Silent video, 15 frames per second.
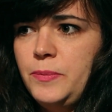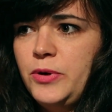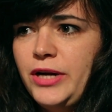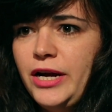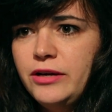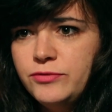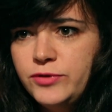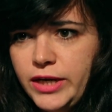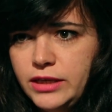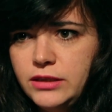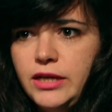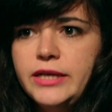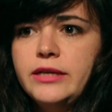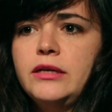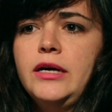but I
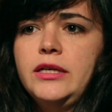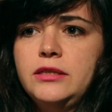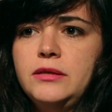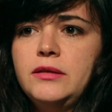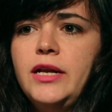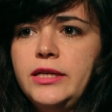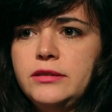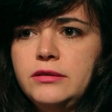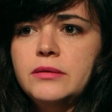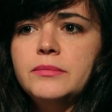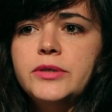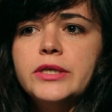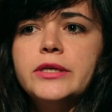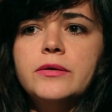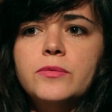write like a Latin
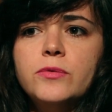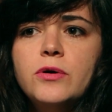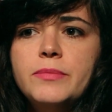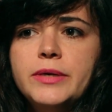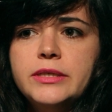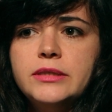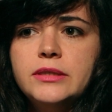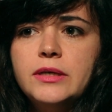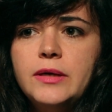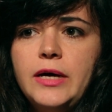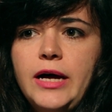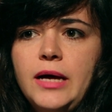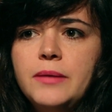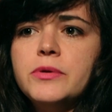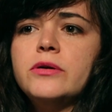American woman.
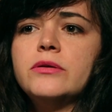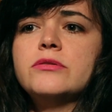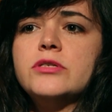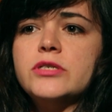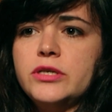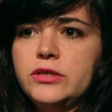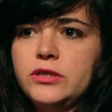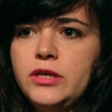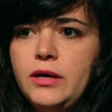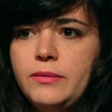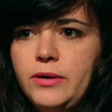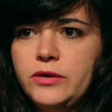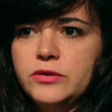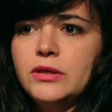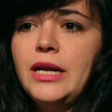I'm concerned
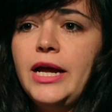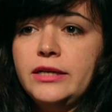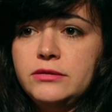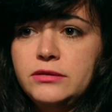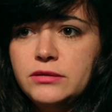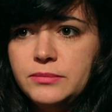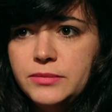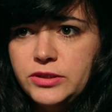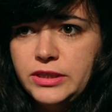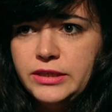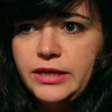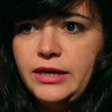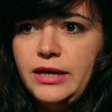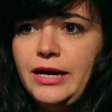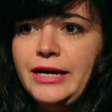about Latin
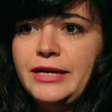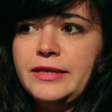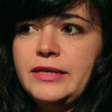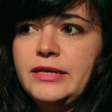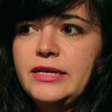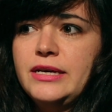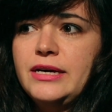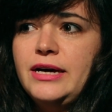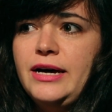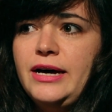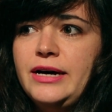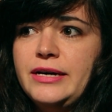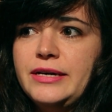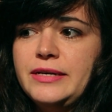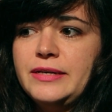America. I
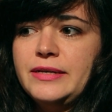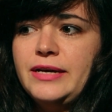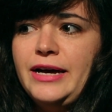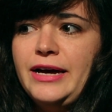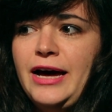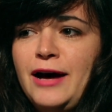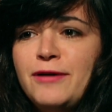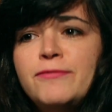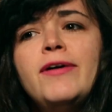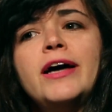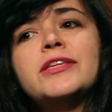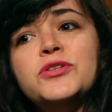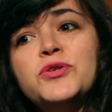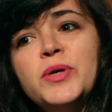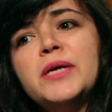have
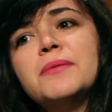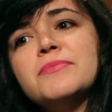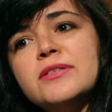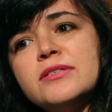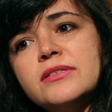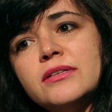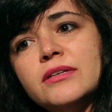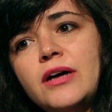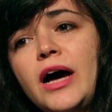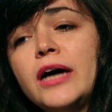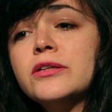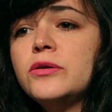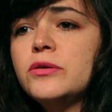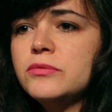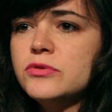bad dreams
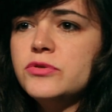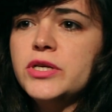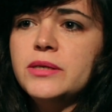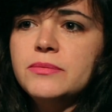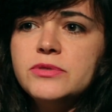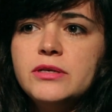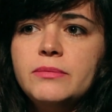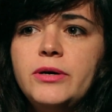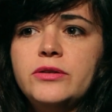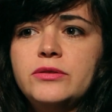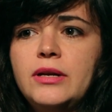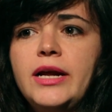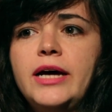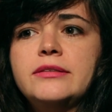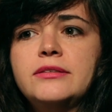and good dreams
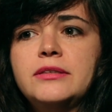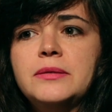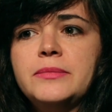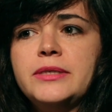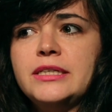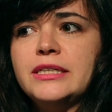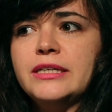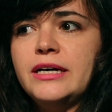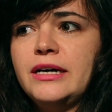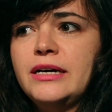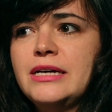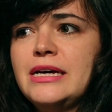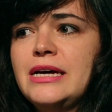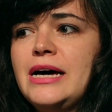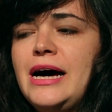about Latin America.
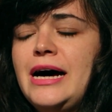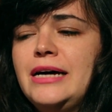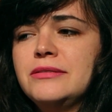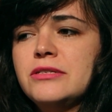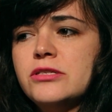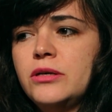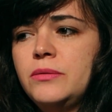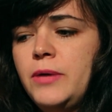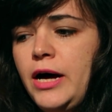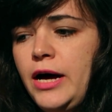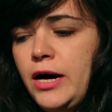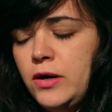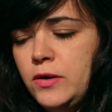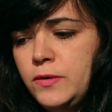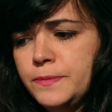And
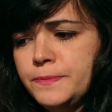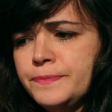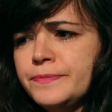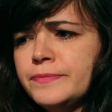somehow,